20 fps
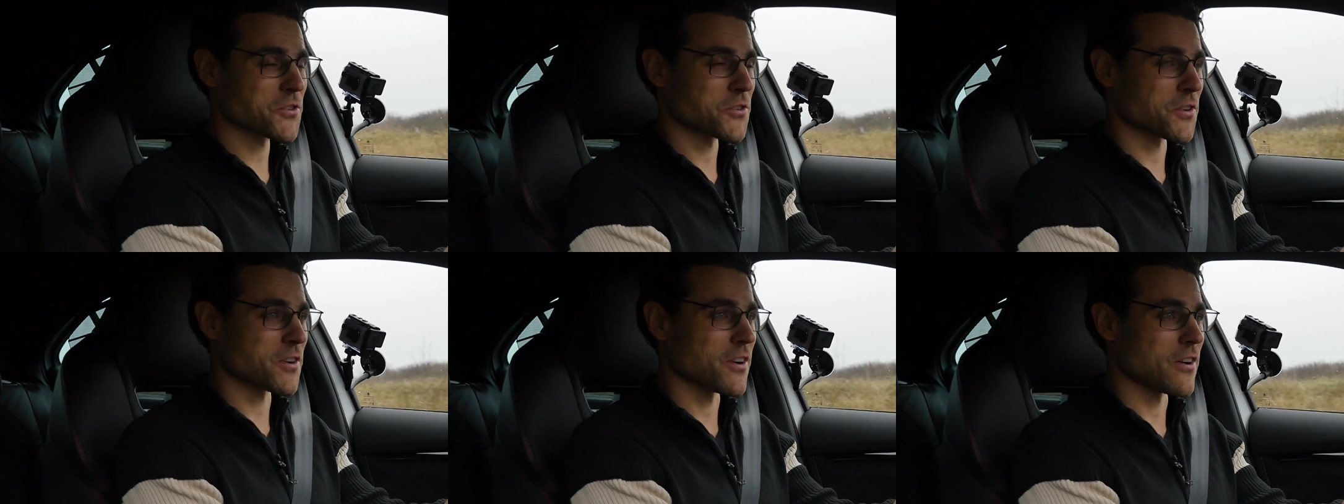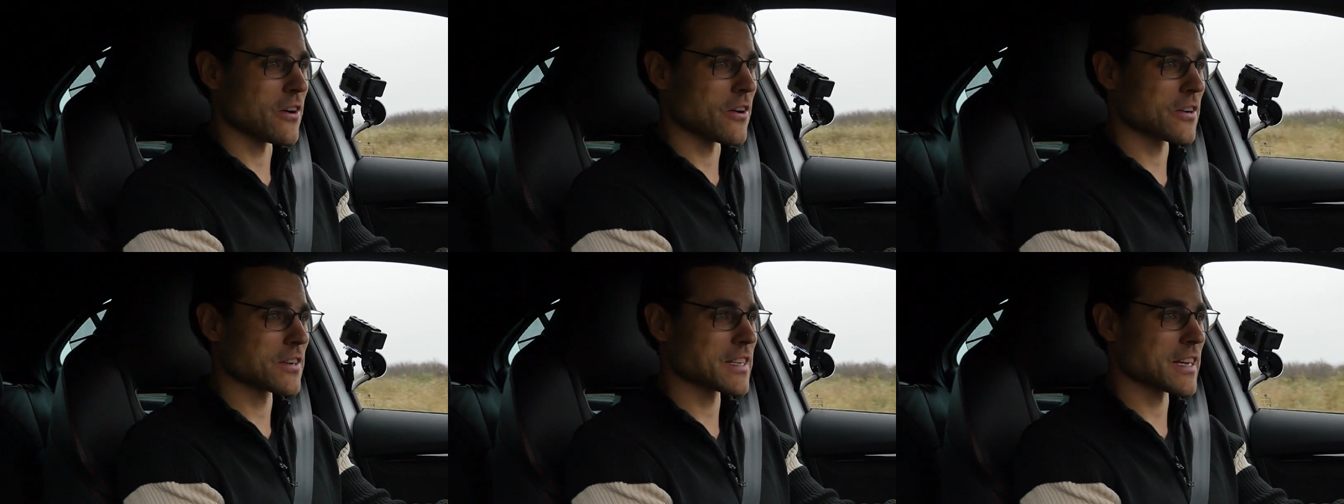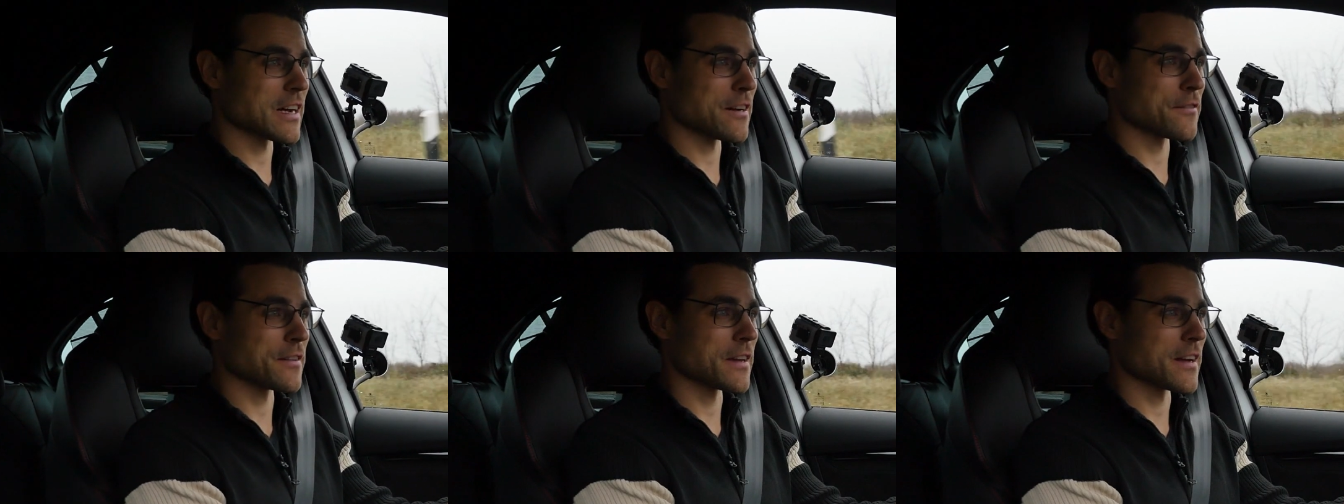Skoda
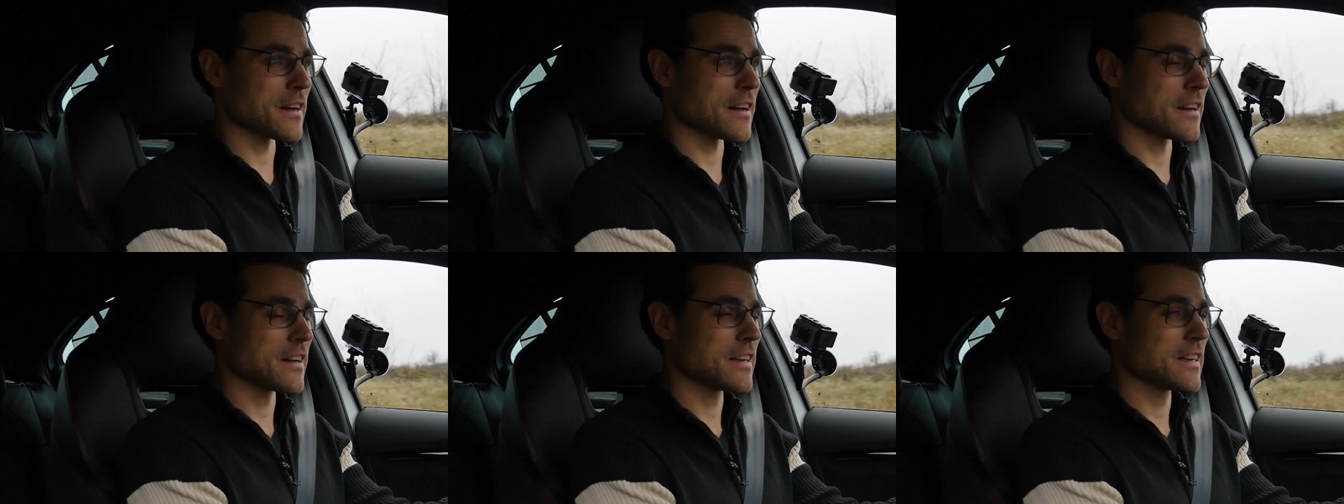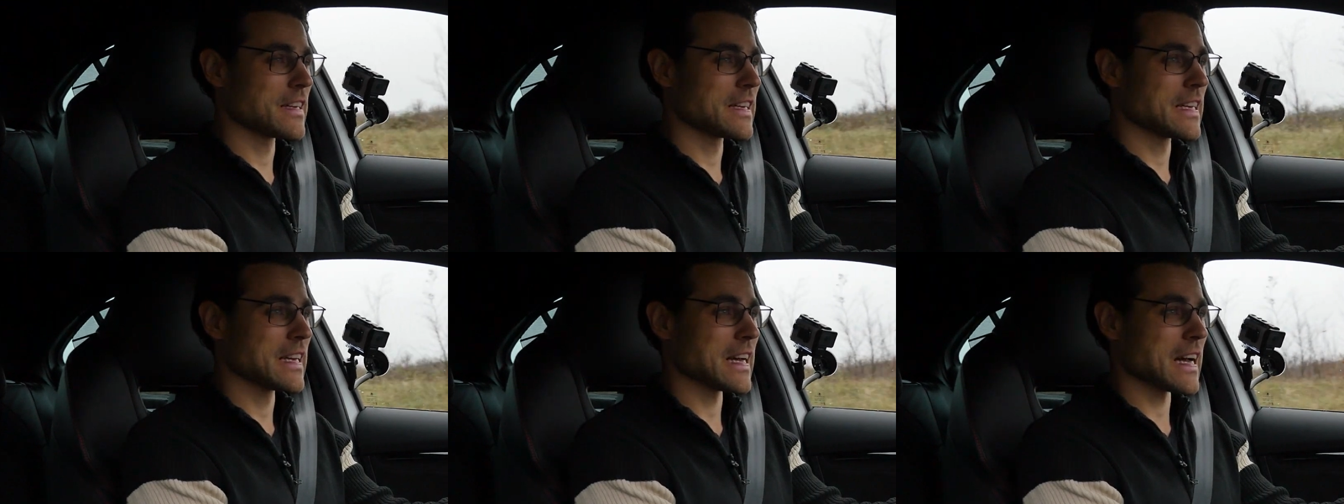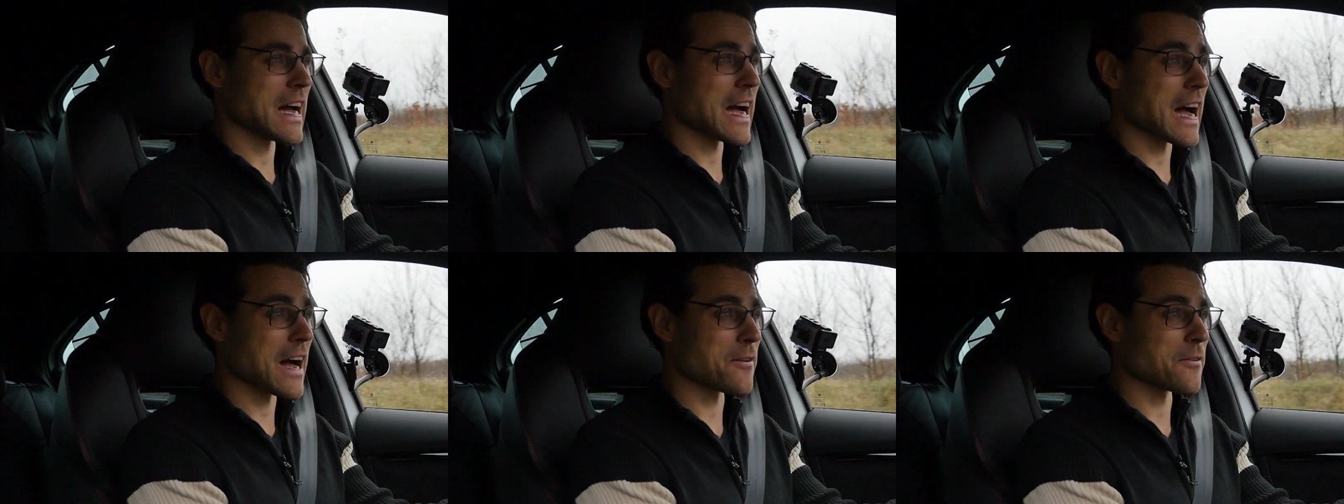Octavia
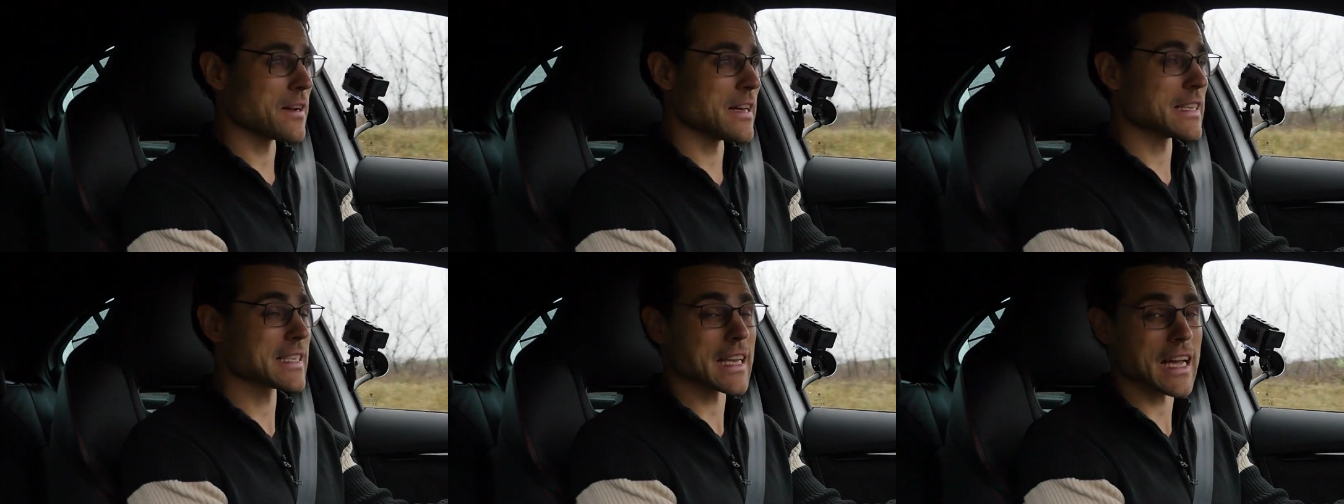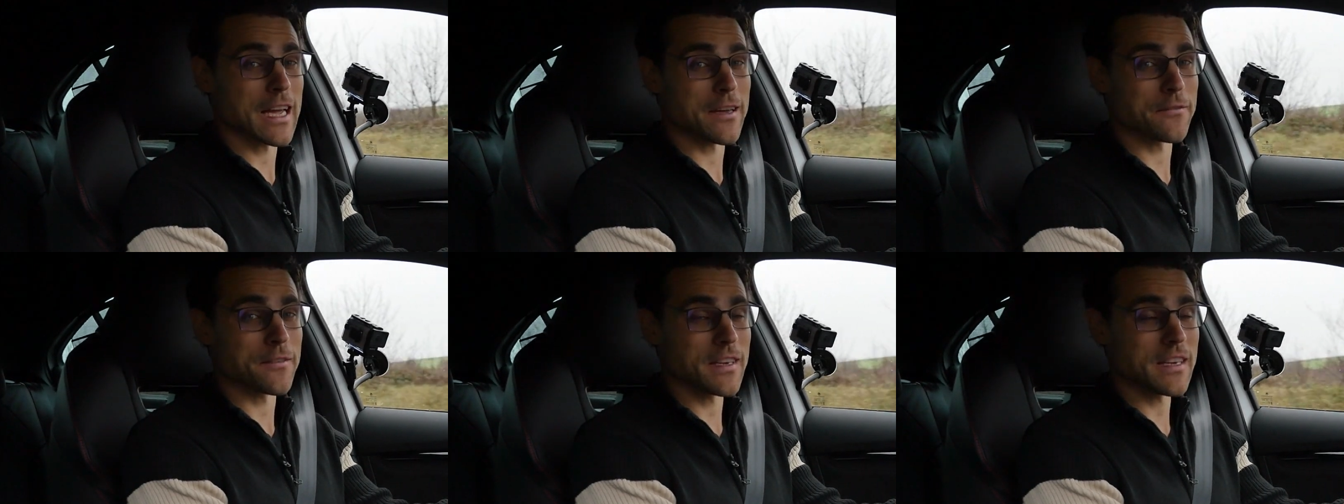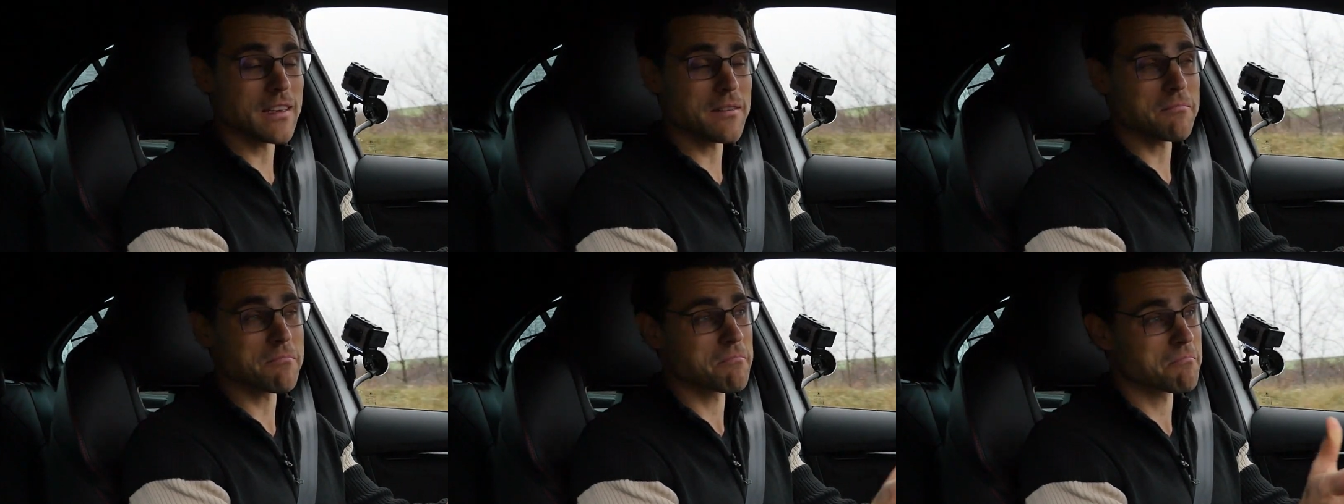RS
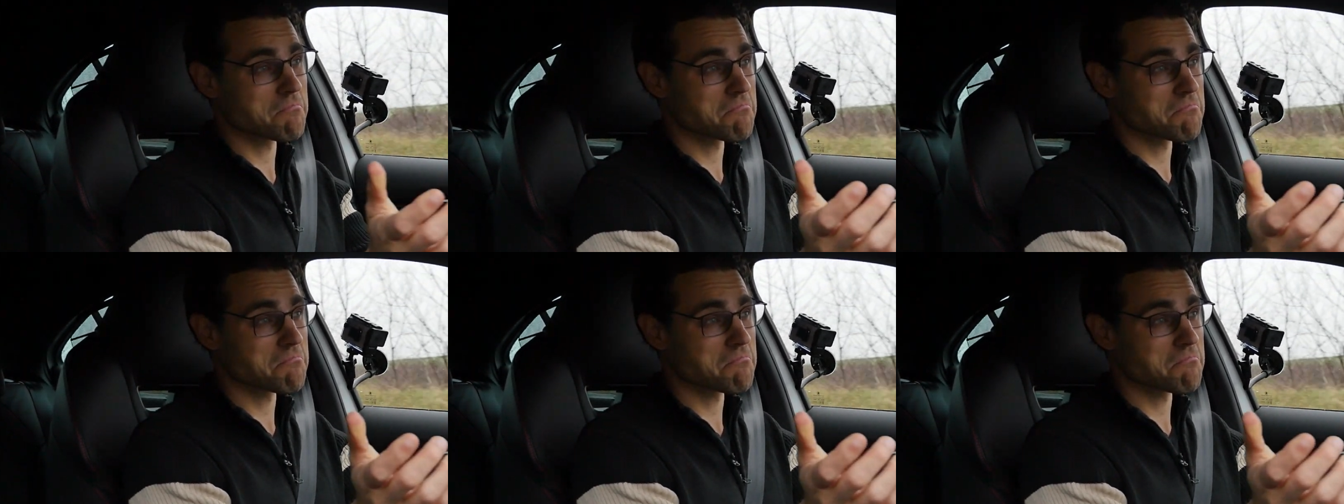IV.